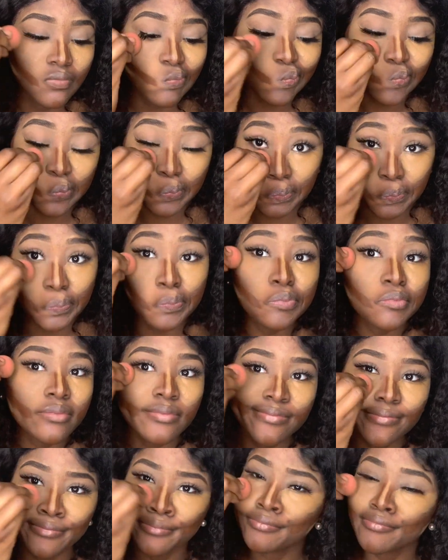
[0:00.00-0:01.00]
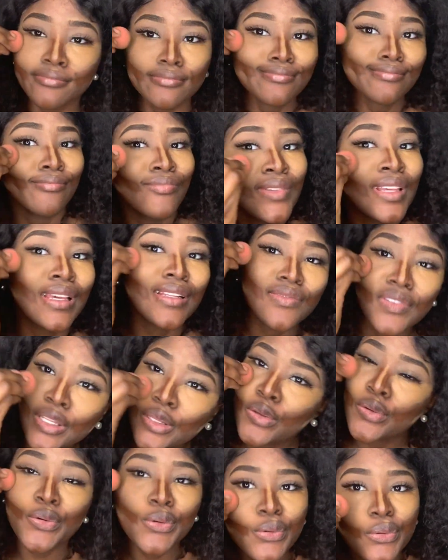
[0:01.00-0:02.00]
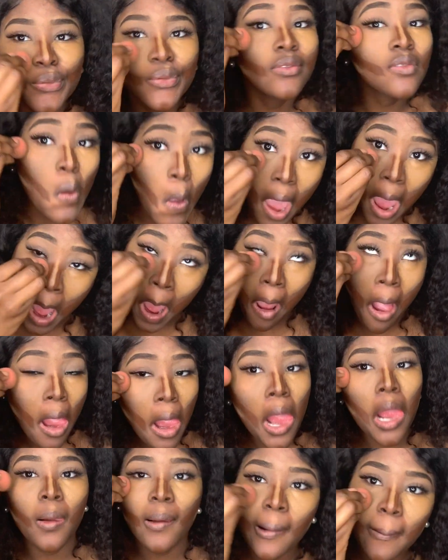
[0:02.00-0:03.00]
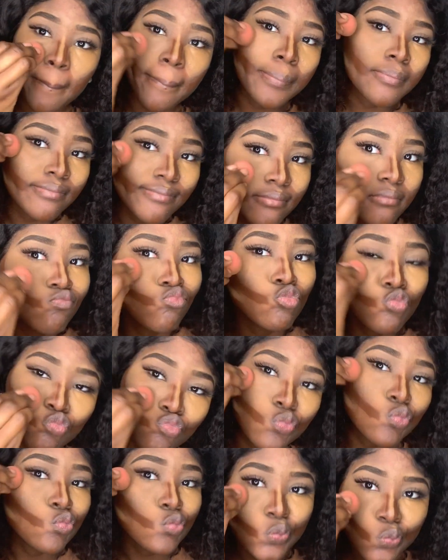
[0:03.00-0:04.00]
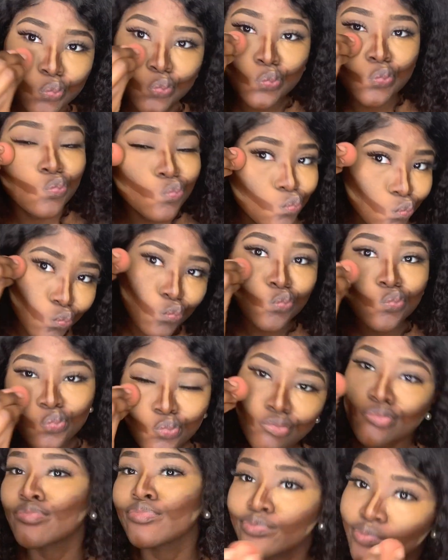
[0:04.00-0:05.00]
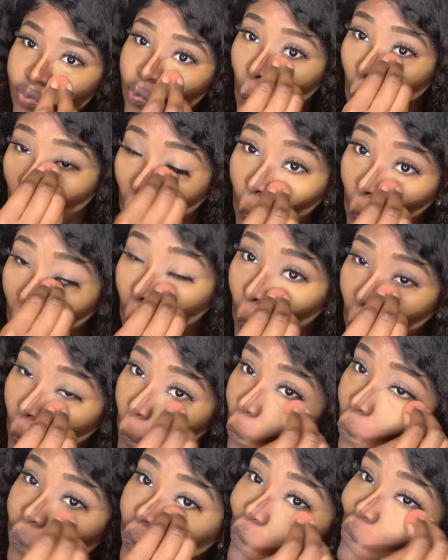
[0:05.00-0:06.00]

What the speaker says: it doesn't look as natural, for me at least, because usually I'll use the Fenty